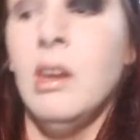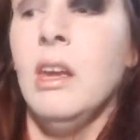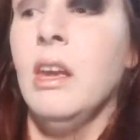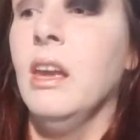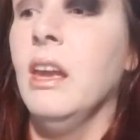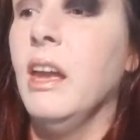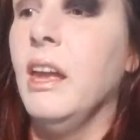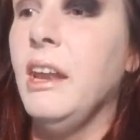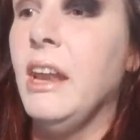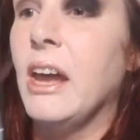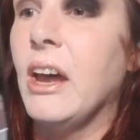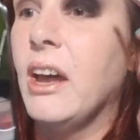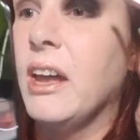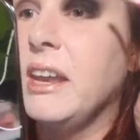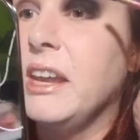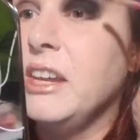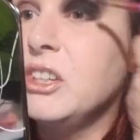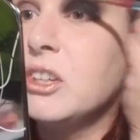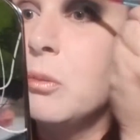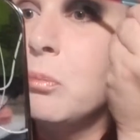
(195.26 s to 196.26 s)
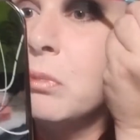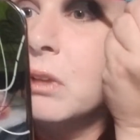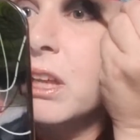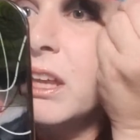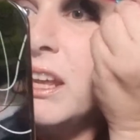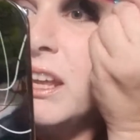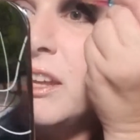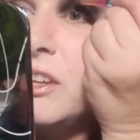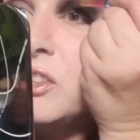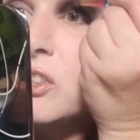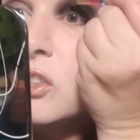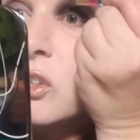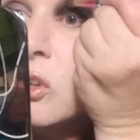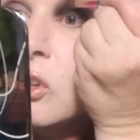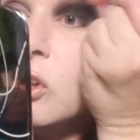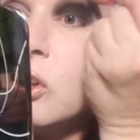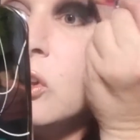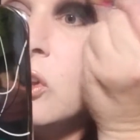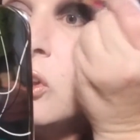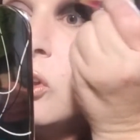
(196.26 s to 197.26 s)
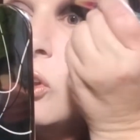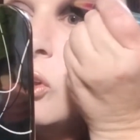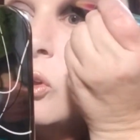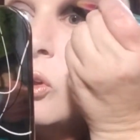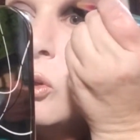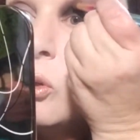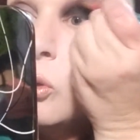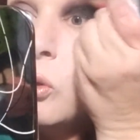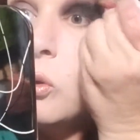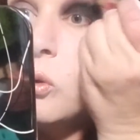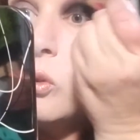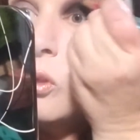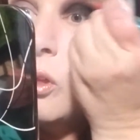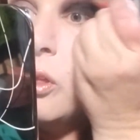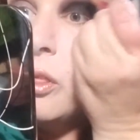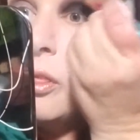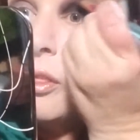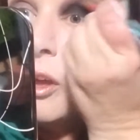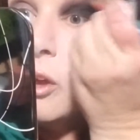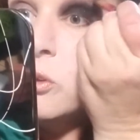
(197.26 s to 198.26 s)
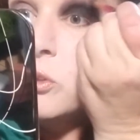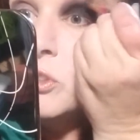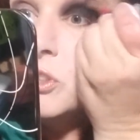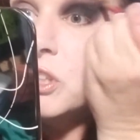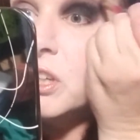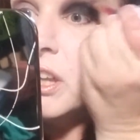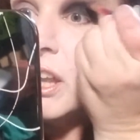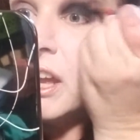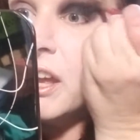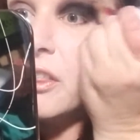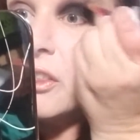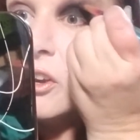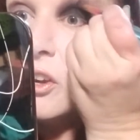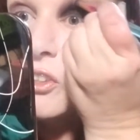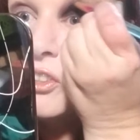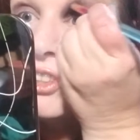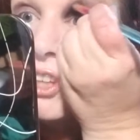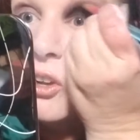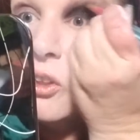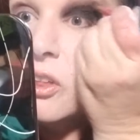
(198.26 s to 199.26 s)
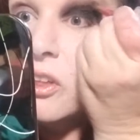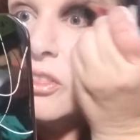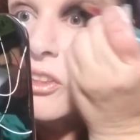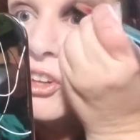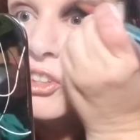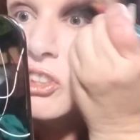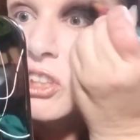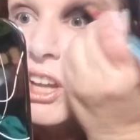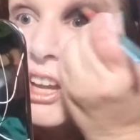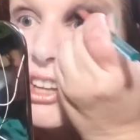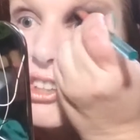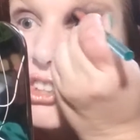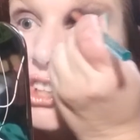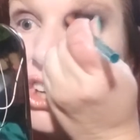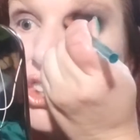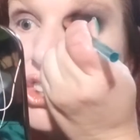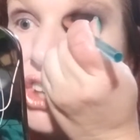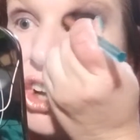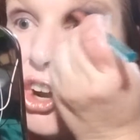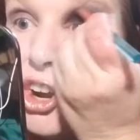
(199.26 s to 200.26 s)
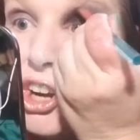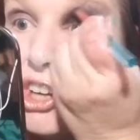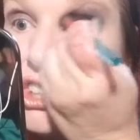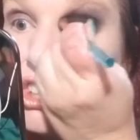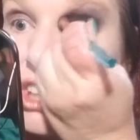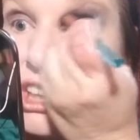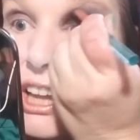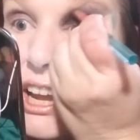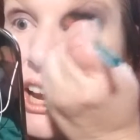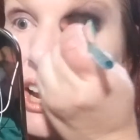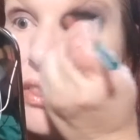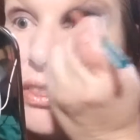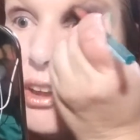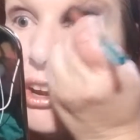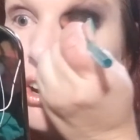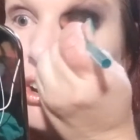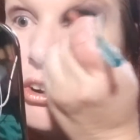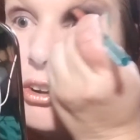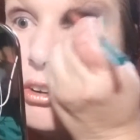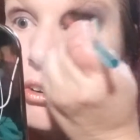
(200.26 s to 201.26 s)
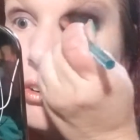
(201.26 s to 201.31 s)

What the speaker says: And now I need to blend those together so that there's not such a harsh line there.